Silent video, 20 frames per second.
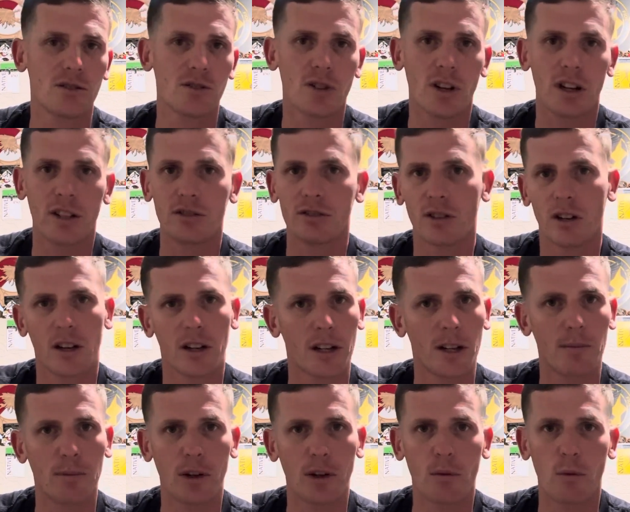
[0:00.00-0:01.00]
You try stalking
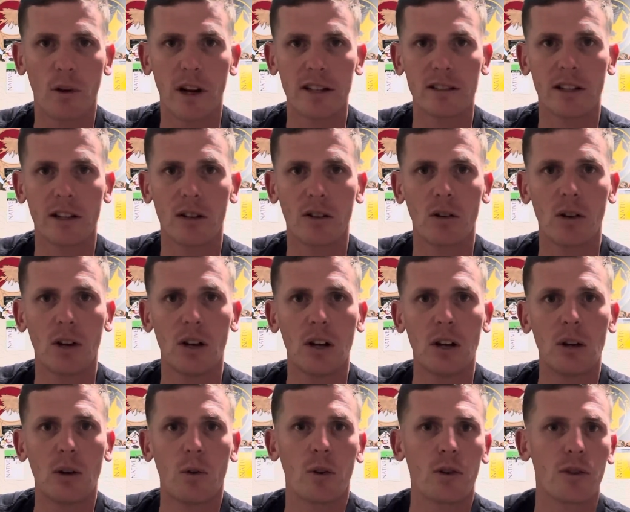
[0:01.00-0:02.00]
up on a whitetail
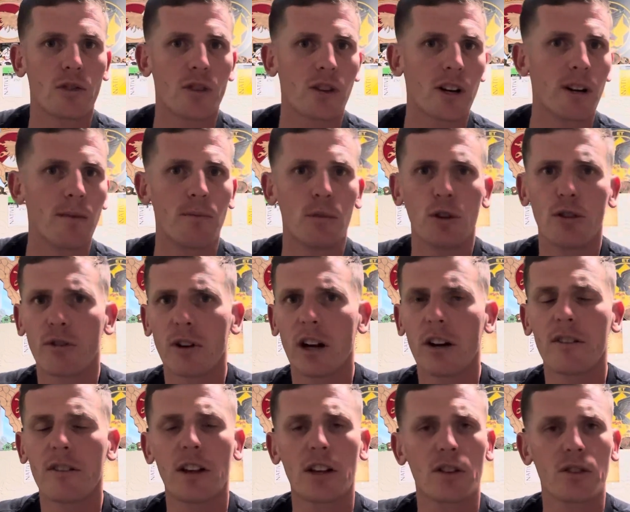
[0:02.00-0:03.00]
or you're trying to move
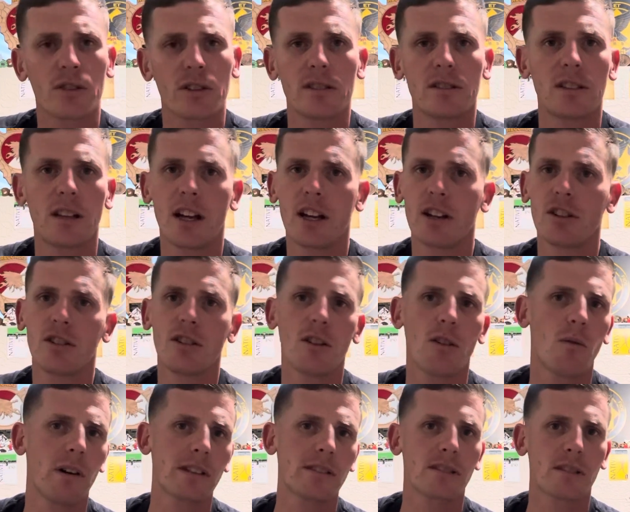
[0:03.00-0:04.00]
around in that tree stand. You don't
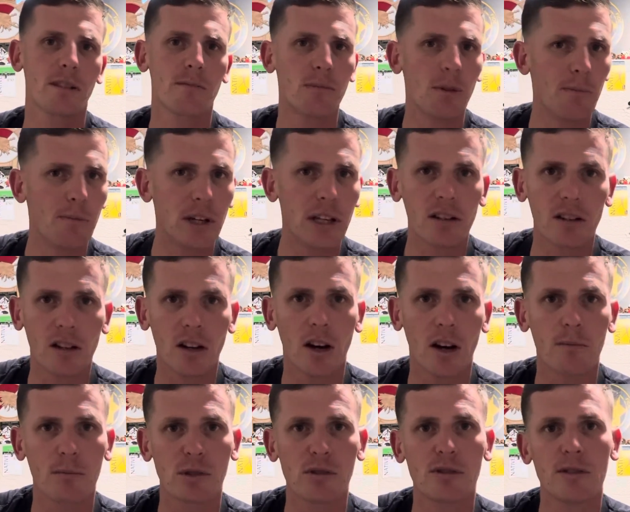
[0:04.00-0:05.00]
want something big and
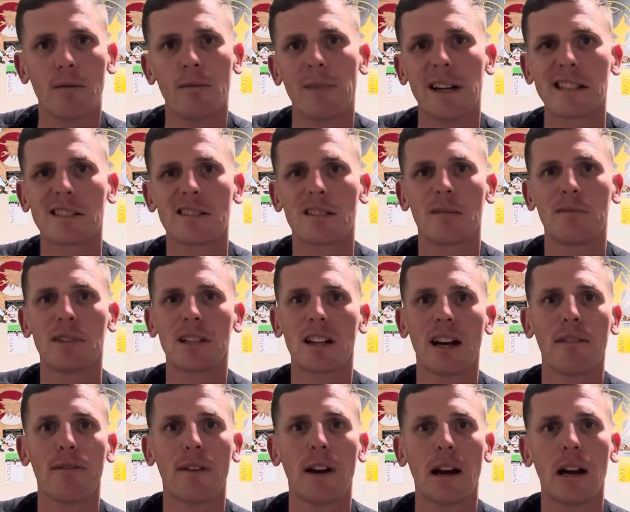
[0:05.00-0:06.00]
cumbersome. That's something
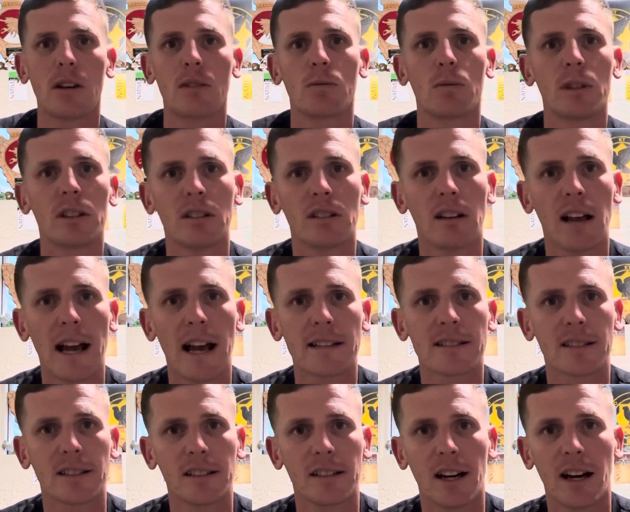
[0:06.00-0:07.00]
I found with the
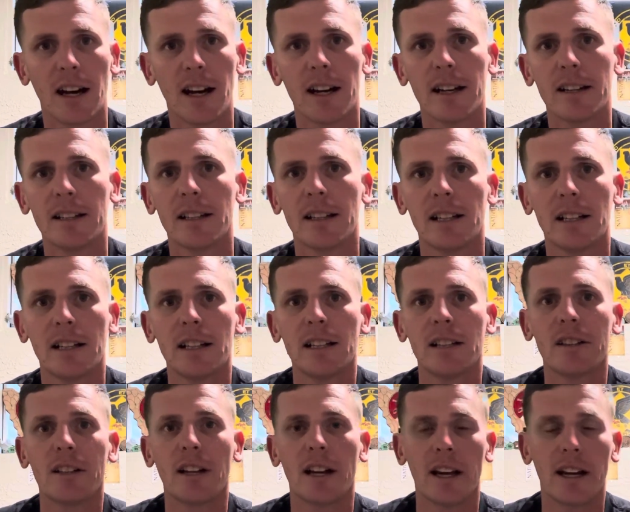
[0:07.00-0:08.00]
Alaskan Guide
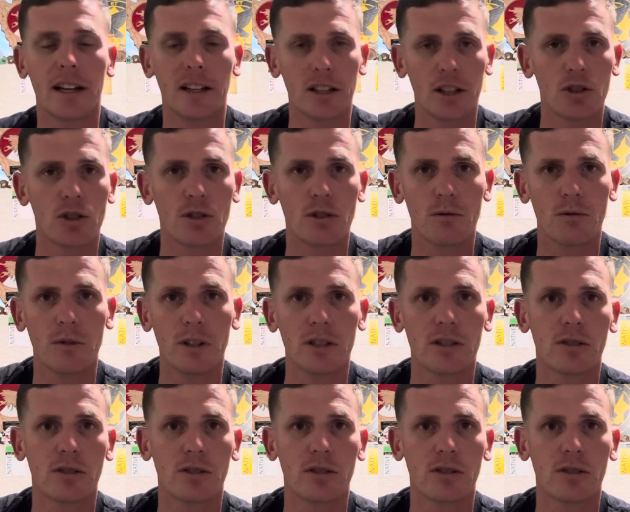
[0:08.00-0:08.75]
that I had an issue with.